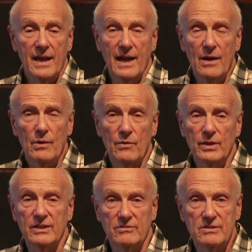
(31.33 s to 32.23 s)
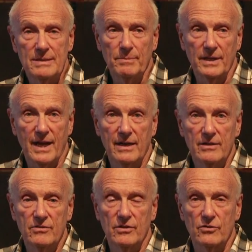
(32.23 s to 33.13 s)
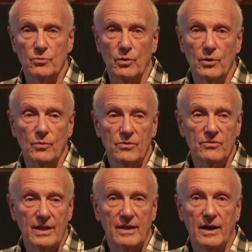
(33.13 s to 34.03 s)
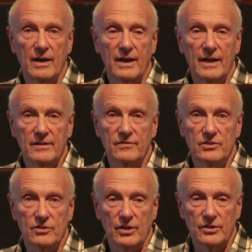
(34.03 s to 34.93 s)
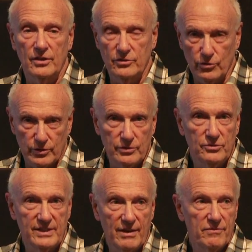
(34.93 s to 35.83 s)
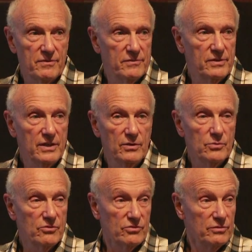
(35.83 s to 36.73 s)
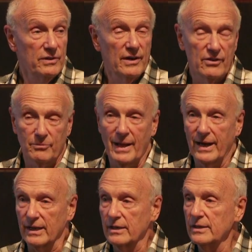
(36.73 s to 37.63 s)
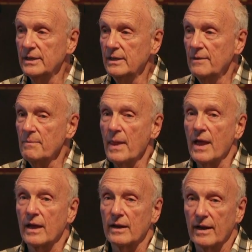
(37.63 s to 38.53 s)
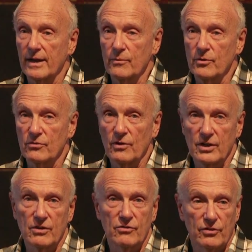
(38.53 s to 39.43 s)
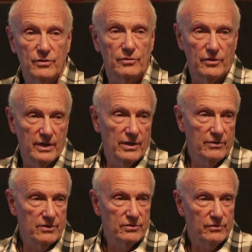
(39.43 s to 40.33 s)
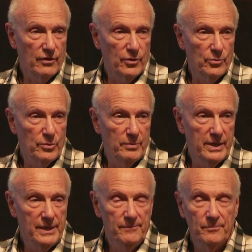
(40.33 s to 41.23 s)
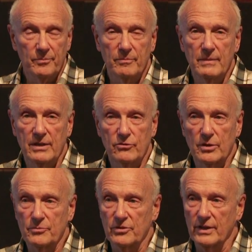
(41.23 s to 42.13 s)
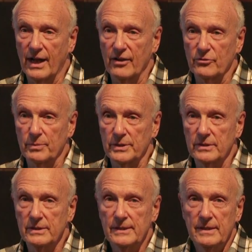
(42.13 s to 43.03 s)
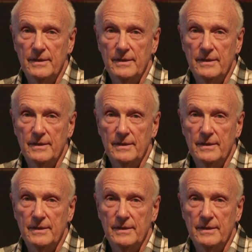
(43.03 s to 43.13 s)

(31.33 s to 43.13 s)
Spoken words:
And how I really deeply got into this work was that I had a daughter who's now 50 who was a severe asthmatic. And I was very concerned for her health, as a father would be, many trips to the hospital,